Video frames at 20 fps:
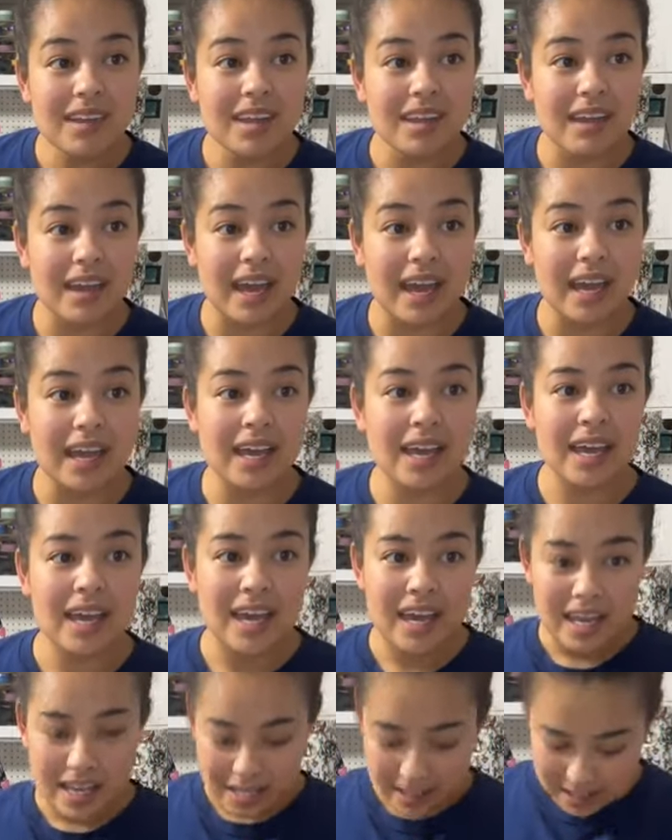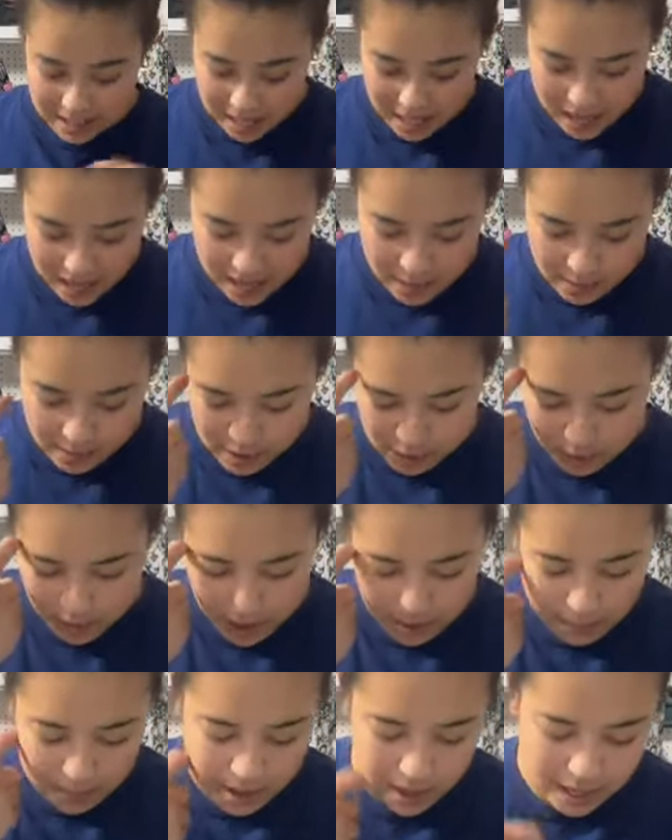Okay, say hi when you
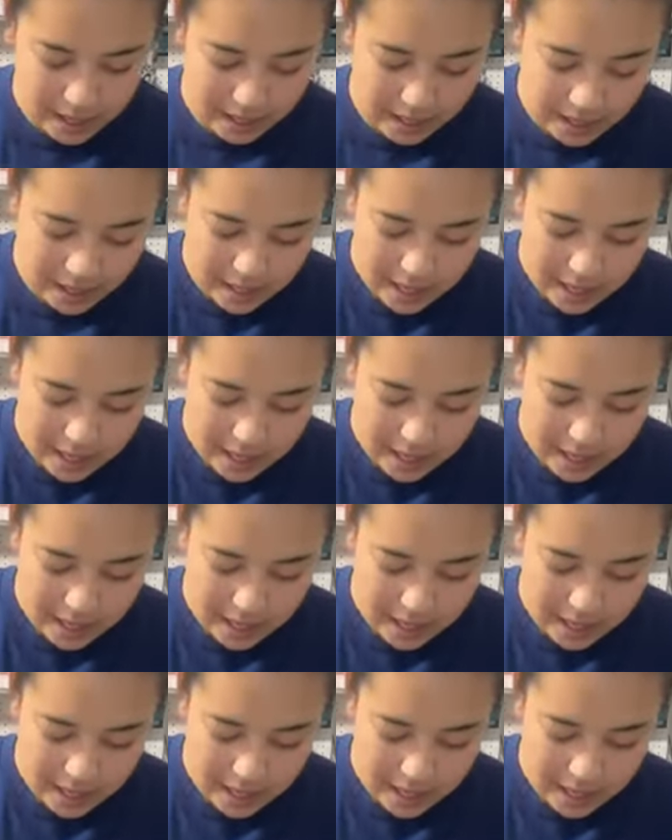pop on.